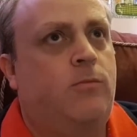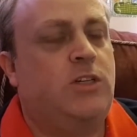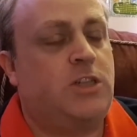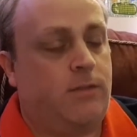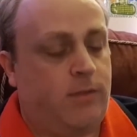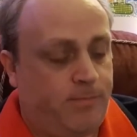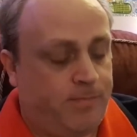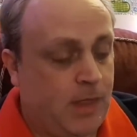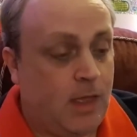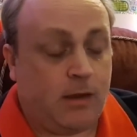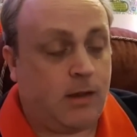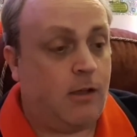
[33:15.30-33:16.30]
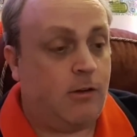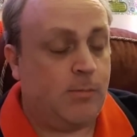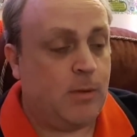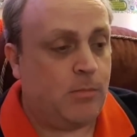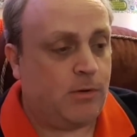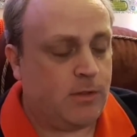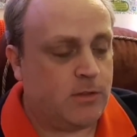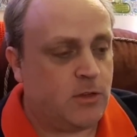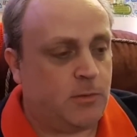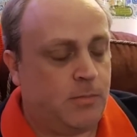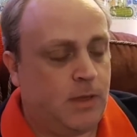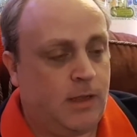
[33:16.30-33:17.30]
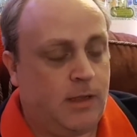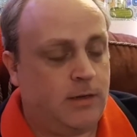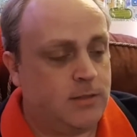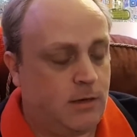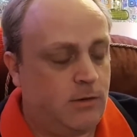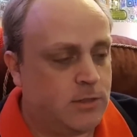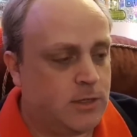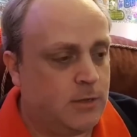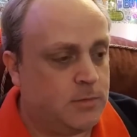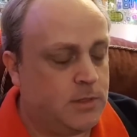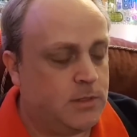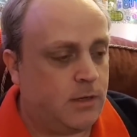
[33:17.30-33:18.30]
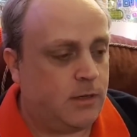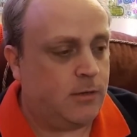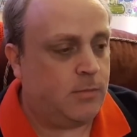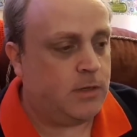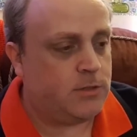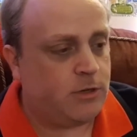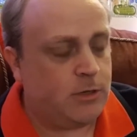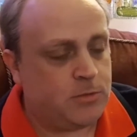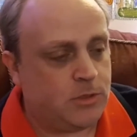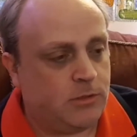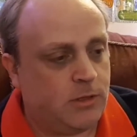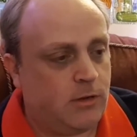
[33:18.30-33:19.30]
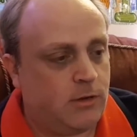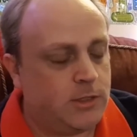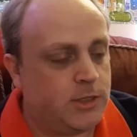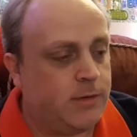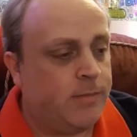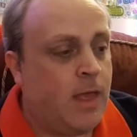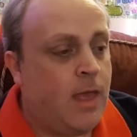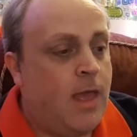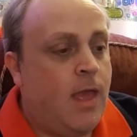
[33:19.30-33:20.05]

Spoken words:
Whichever. I can't remember off the top of my head. It's a long time since I did my scriptural theology.